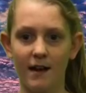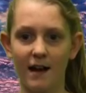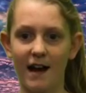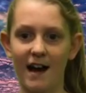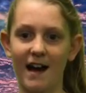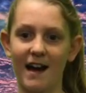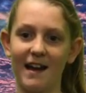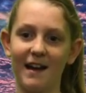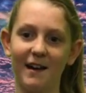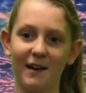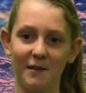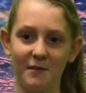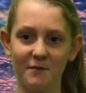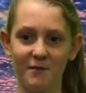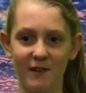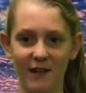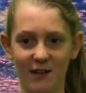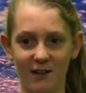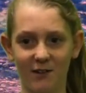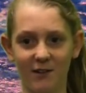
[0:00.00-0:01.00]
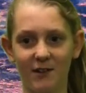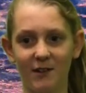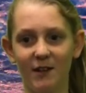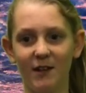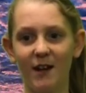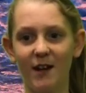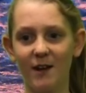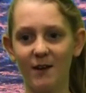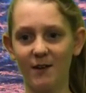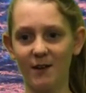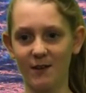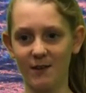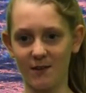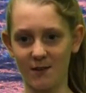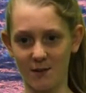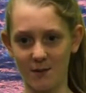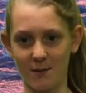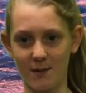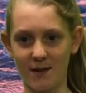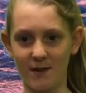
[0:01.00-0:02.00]
Hi, I'm Valerie
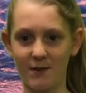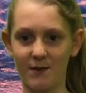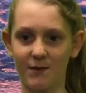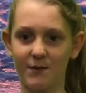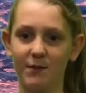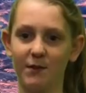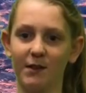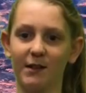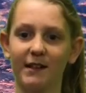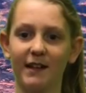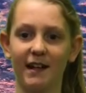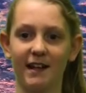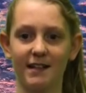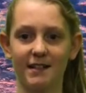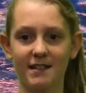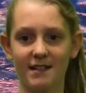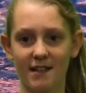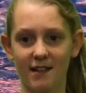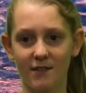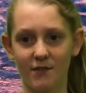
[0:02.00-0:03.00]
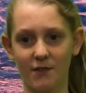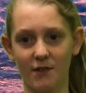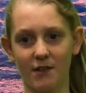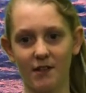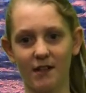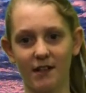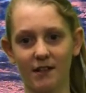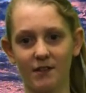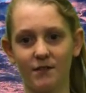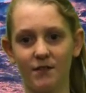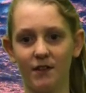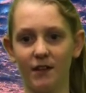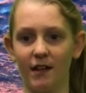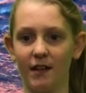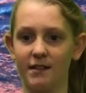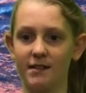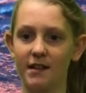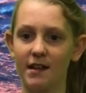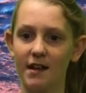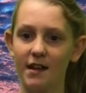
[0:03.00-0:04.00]
with your weather forecast for the next few
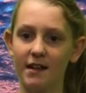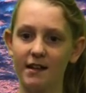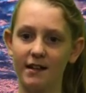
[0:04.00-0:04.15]
days.